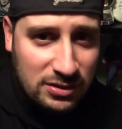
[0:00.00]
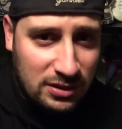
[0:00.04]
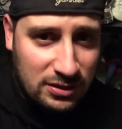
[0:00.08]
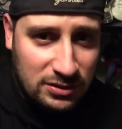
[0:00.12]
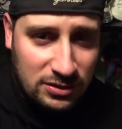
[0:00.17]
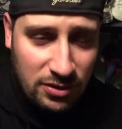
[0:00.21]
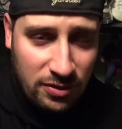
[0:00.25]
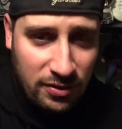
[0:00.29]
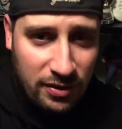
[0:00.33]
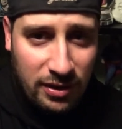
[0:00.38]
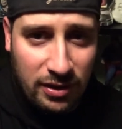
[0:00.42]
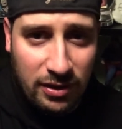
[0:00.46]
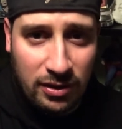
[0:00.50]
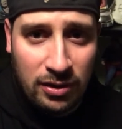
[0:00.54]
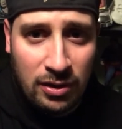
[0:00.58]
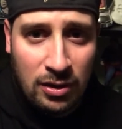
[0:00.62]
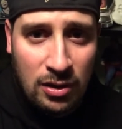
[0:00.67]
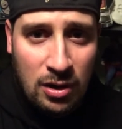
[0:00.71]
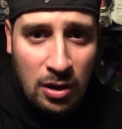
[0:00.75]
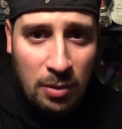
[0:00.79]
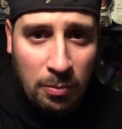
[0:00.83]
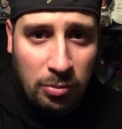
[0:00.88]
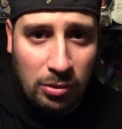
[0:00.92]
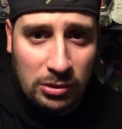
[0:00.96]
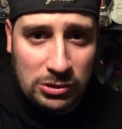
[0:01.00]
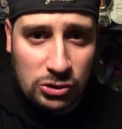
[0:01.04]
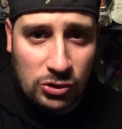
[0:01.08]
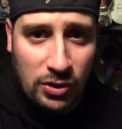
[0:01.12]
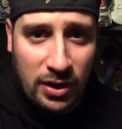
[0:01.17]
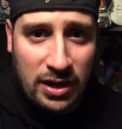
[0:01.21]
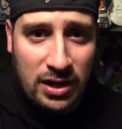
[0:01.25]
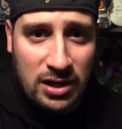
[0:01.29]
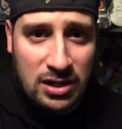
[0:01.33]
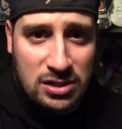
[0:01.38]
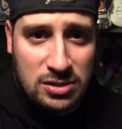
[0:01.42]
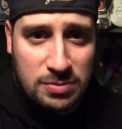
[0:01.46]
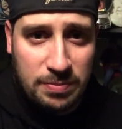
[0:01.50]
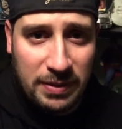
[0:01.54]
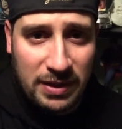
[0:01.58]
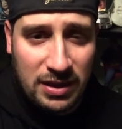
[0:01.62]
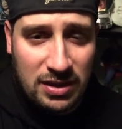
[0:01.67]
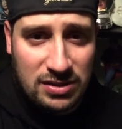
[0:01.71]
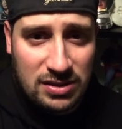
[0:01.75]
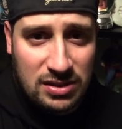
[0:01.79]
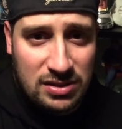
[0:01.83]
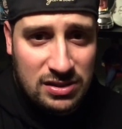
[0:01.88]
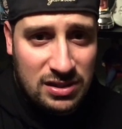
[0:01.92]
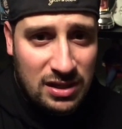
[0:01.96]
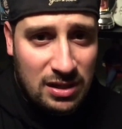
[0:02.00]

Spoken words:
into their portrayals, because it